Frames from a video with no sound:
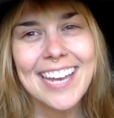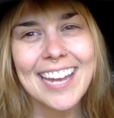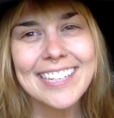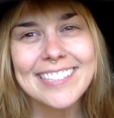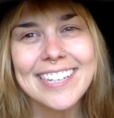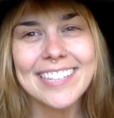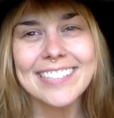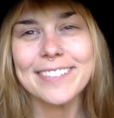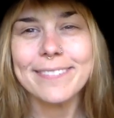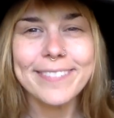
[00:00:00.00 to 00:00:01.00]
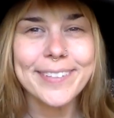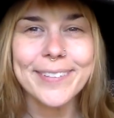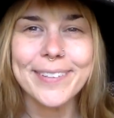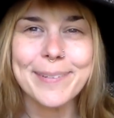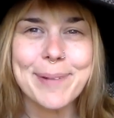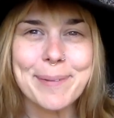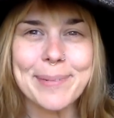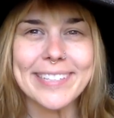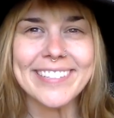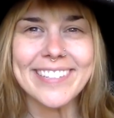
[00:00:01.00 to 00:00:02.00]
I intend to feel good about
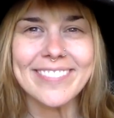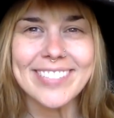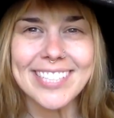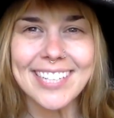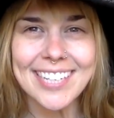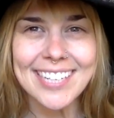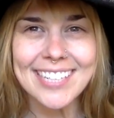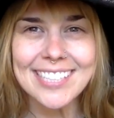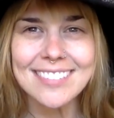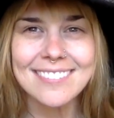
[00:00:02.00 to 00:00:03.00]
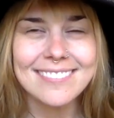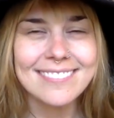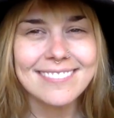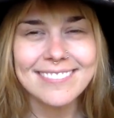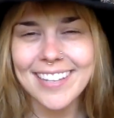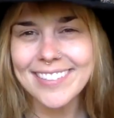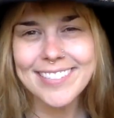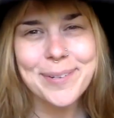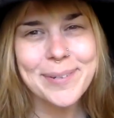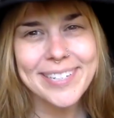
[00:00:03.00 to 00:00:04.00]
myself today. And
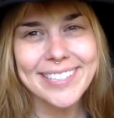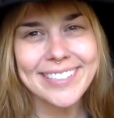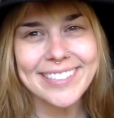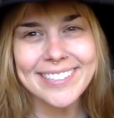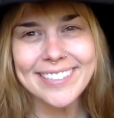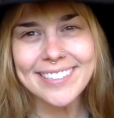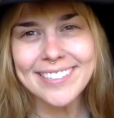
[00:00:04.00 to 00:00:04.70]
so it is.